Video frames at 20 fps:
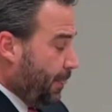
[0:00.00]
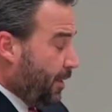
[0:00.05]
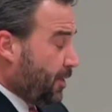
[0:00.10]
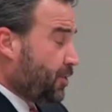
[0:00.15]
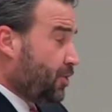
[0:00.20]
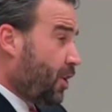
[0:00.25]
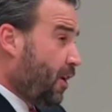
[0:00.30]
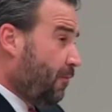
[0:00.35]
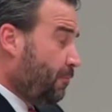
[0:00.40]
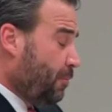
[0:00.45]
The
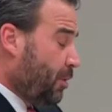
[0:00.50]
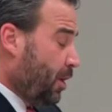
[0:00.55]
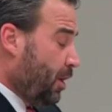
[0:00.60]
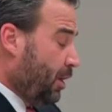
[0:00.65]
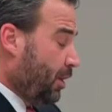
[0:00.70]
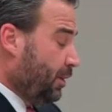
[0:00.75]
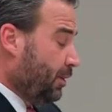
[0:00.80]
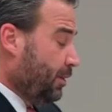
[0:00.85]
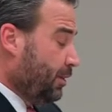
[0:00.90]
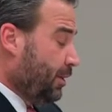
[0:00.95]

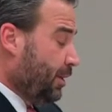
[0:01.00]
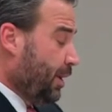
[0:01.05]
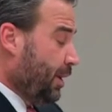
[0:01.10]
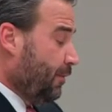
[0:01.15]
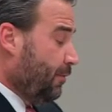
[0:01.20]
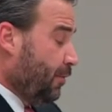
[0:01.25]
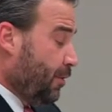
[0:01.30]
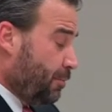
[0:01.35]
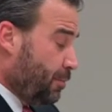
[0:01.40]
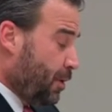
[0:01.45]
softball
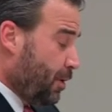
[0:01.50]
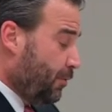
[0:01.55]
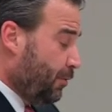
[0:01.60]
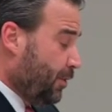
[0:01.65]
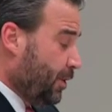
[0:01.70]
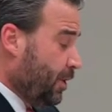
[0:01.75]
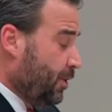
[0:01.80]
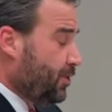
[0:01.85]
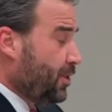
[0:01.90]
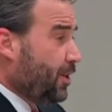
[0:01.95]
and
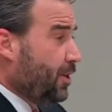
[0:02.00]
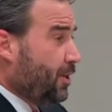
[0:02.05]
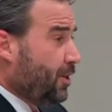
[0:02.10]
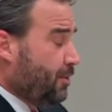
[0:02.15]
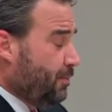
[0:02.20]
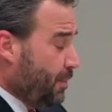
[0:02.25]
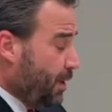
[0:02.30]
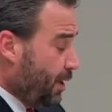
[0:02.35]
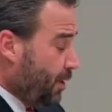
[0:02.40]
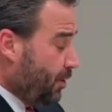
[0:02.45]
football fields at
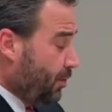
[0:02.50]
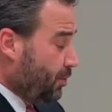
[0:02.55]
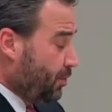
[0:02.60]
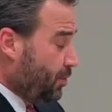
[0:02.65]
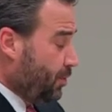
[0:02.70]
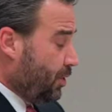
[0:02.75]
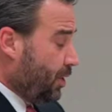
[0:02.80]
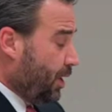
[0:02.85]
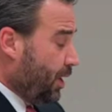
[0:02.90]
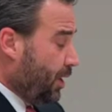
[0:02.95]
Indian
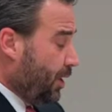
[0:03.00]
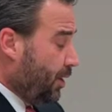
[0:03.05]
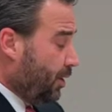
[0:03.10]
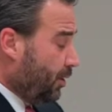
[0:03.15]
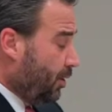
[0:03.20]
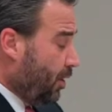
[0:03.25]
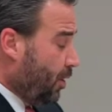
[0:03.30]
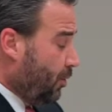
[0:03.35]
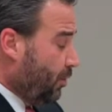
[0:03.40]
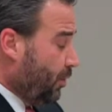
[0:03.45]
Meadows,
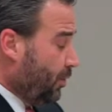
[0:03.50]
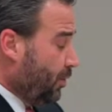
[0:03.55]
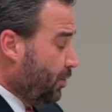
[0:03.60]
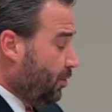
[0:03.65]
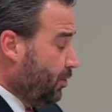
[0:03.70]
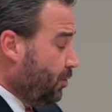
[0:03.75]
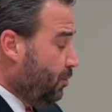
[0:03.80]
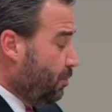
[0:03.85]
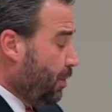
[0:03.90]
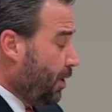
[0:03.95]
along with the
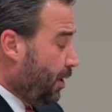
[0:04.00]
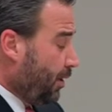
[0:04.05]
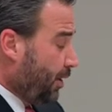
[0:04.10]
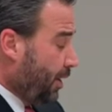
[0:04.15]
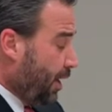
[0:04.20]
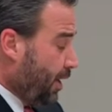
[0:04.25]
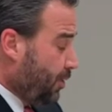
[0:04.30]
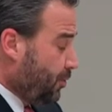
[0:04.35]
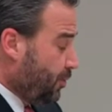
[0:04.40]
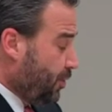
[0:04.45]
new
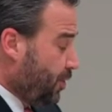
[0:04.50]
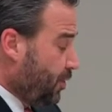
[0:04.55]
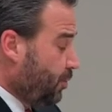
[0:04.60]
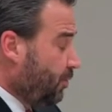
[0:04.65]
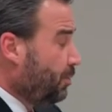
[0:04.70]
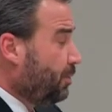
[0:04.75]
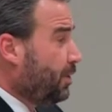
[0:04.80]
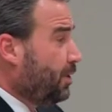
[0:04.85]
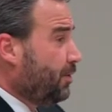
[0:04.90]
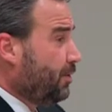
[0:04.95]
park entrance,
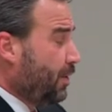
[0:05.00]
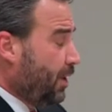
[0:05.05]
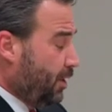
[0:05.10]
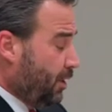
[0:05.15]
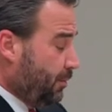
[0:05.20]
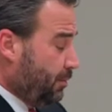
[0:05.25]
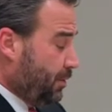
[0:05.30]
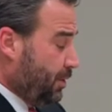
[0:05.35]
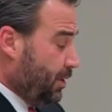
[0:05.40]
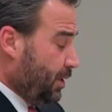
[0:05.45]
will be
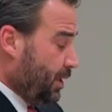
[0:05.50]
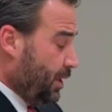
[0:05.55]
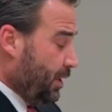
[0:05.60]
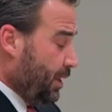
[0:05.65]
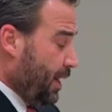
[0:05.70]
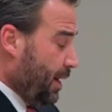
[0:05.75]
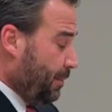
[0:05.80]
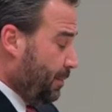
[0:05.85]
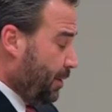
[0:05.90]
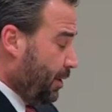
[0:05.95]
developed
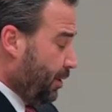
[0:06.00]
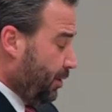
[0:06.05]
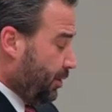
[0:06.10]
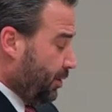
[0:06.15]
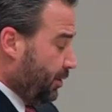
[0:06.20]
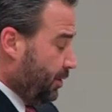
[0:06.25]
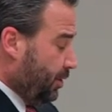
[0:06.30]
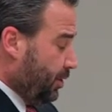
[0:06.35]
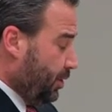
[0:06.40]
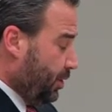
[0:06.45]
in that
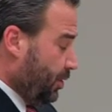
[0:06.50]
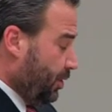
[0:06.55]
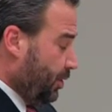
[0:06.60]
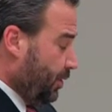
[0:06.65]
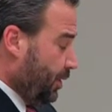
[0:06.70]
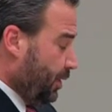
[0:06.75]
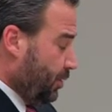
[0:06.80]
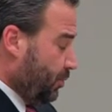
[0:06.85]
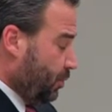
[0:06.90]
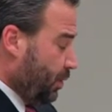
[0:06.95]
park this year
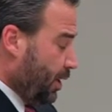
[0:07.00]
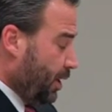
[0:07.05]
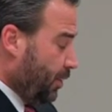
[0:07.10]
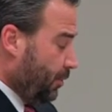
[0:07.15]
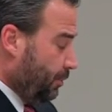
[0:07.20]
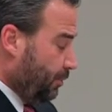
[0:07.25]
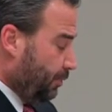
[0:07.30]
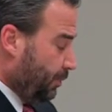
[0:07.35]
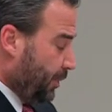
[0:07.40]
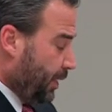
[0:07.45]
as
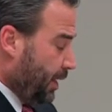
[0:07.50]
well.